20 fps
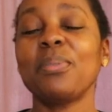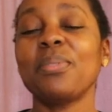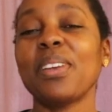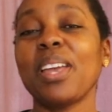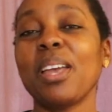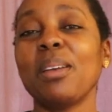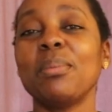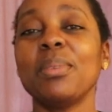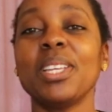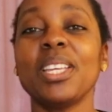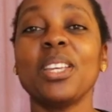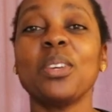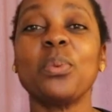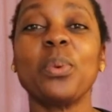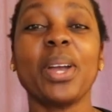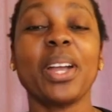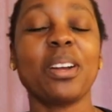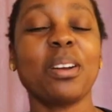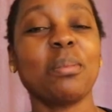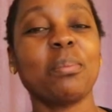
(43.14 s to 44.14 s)
family,
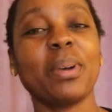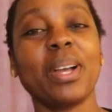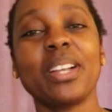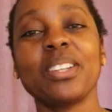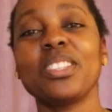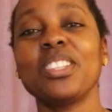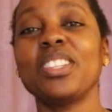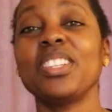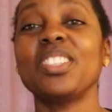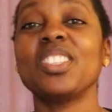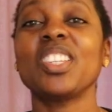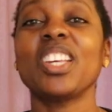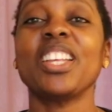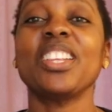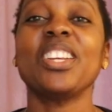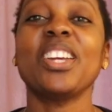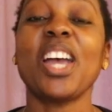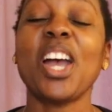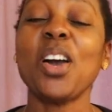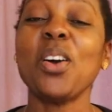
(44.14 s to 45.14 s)
welcome back to the
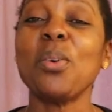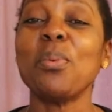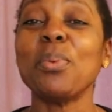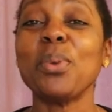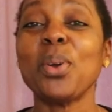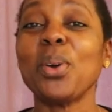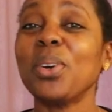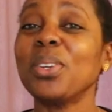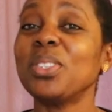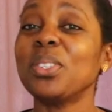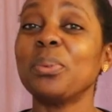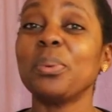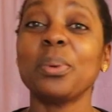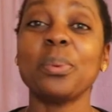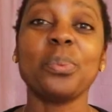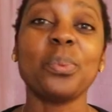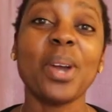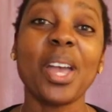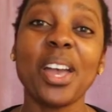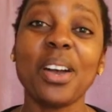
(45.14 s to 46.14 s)
channel. I hope you're all
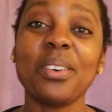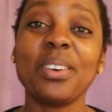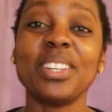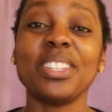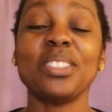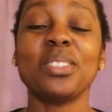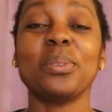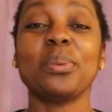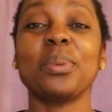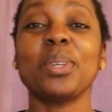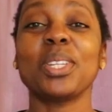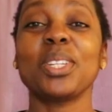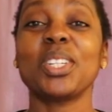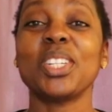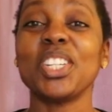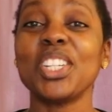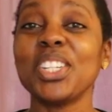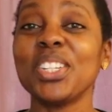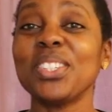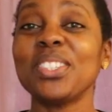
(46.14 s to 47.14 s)
doing well and doing
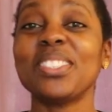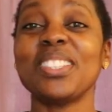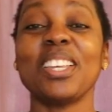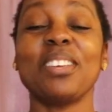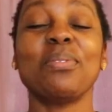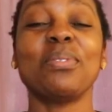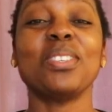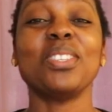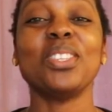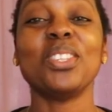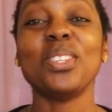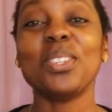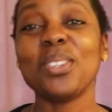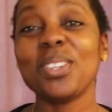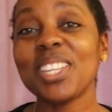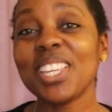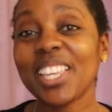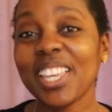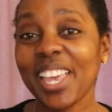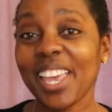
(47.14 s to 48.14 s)
good. If you're
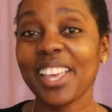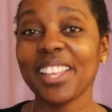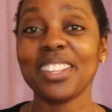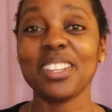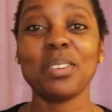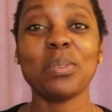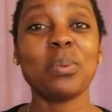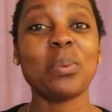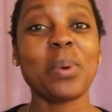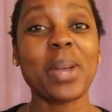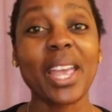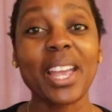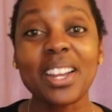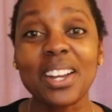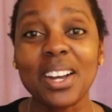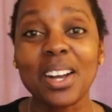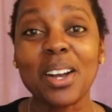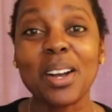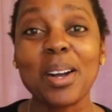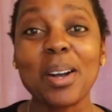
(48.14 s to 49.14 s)
new here, then
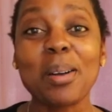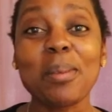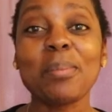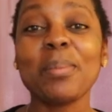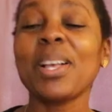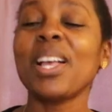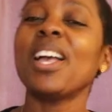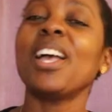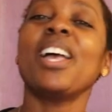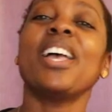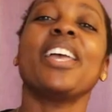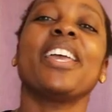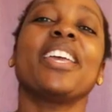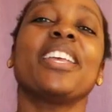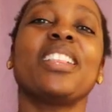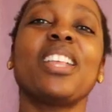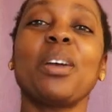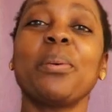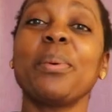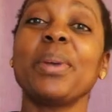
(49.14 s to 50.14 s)
welcome.
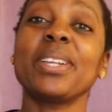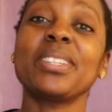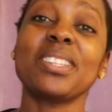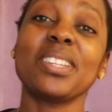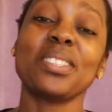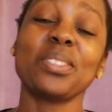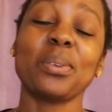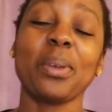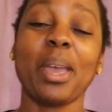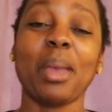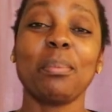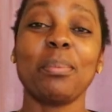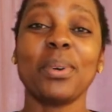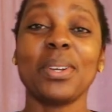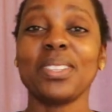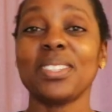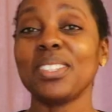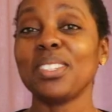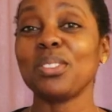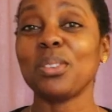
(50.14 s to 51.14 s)
Hit that red subscribe
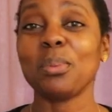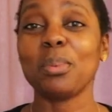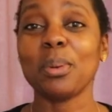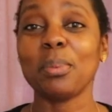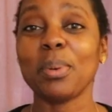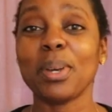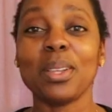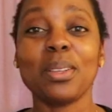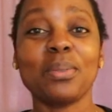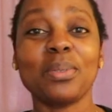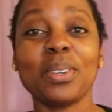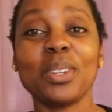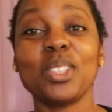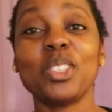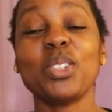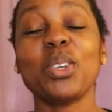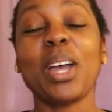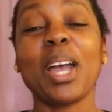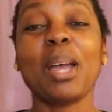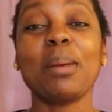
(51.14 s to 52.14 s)
button to be part of our
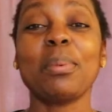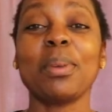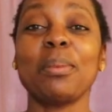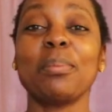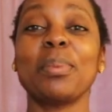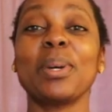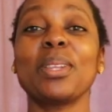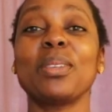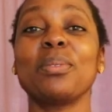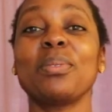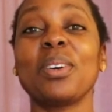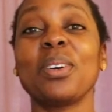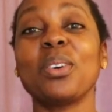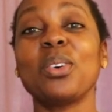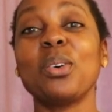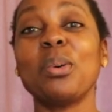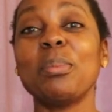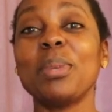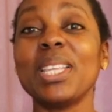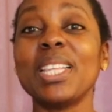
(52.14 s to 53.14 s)
tribe and part of our
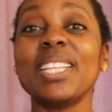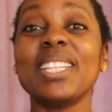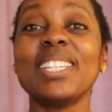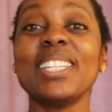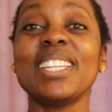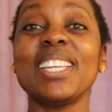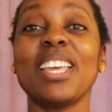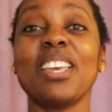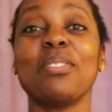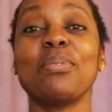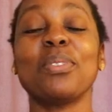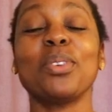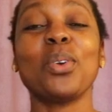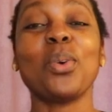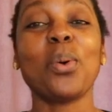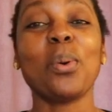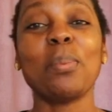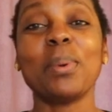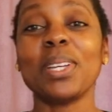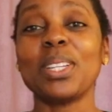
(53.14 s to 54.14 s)
community. If you
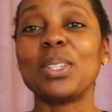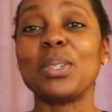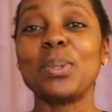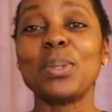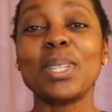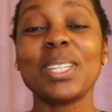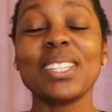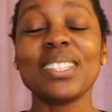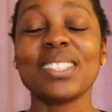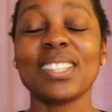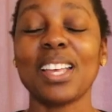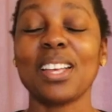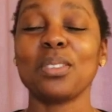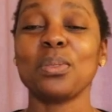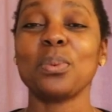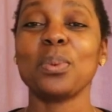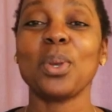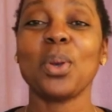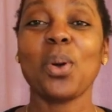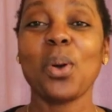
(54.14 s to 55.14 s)
open goodies,
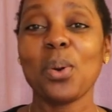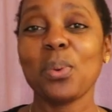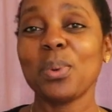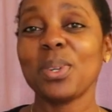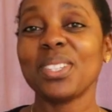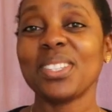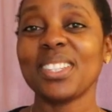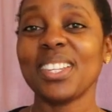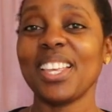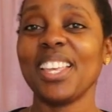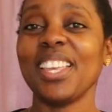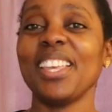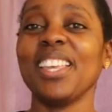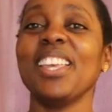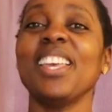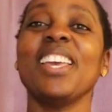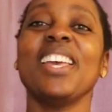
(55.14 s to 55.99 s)
as we always say,